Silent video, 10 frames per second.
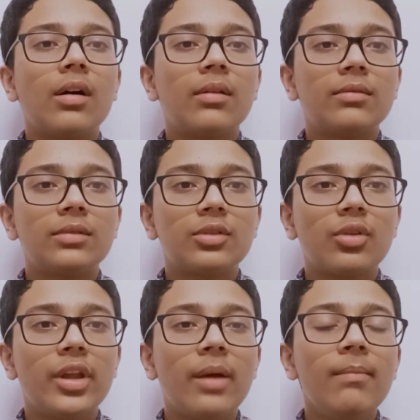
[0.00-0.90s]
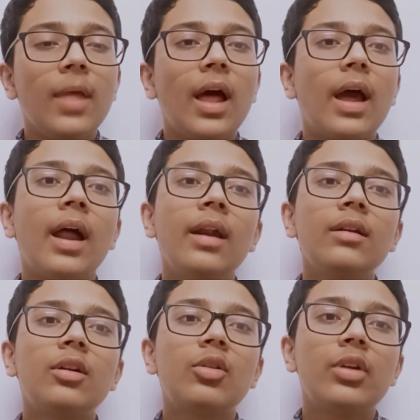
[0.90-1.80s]
sodium and
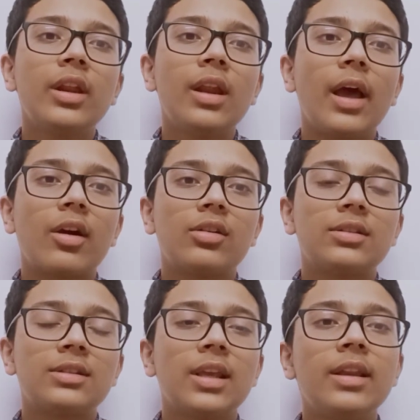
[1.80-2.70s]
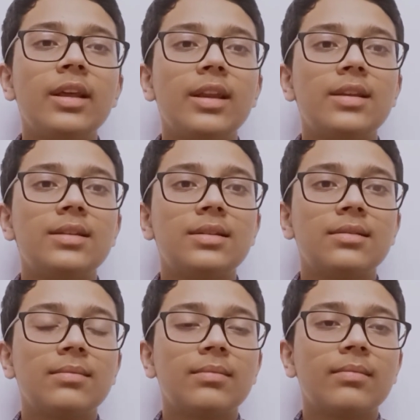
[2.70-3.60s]
chlorine ions increase.
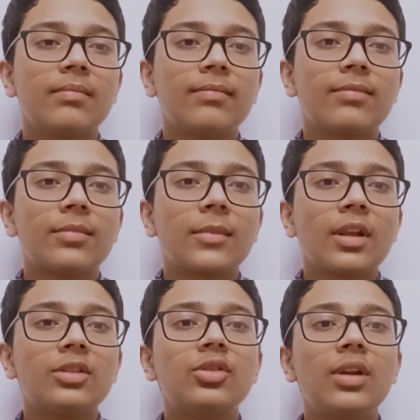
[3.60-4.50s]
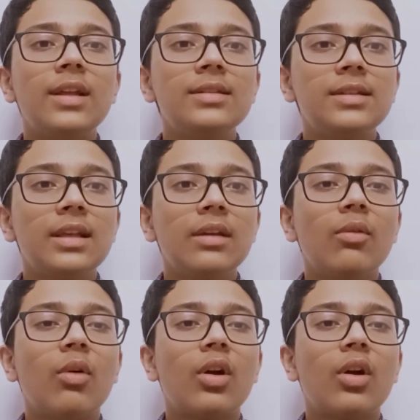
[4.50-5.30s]
So let's see what